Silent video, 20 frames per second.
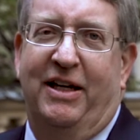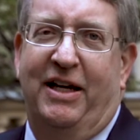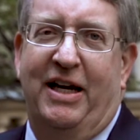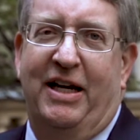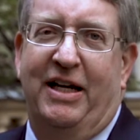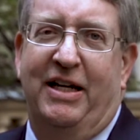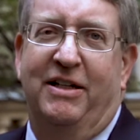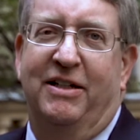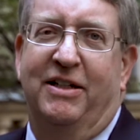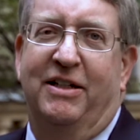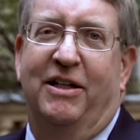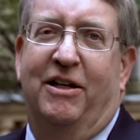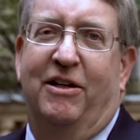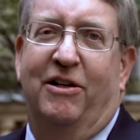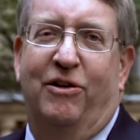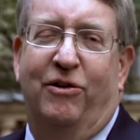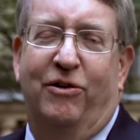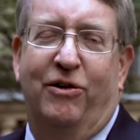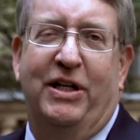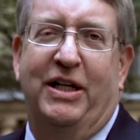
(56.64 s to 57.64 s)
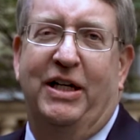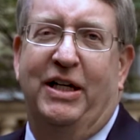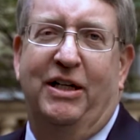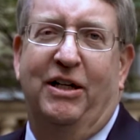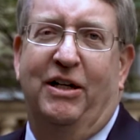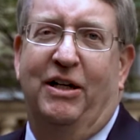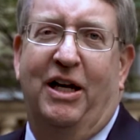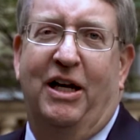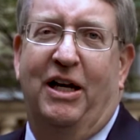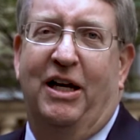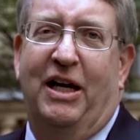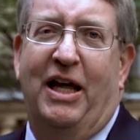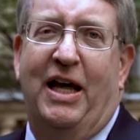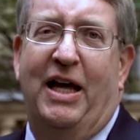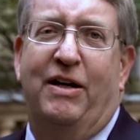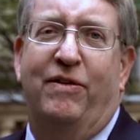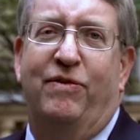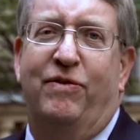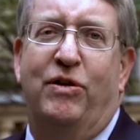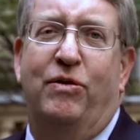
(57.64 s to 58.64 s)
day, learning a
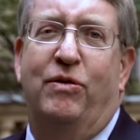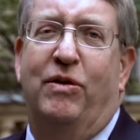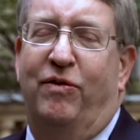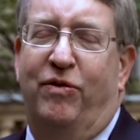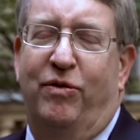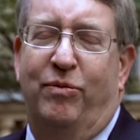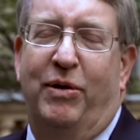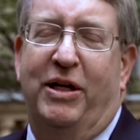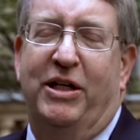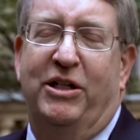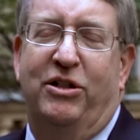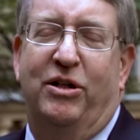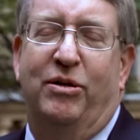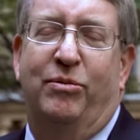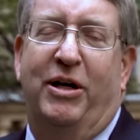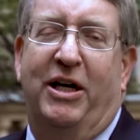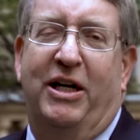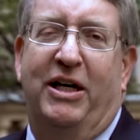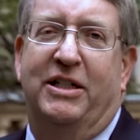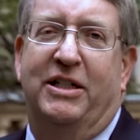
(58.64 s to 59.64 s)
lot of new information about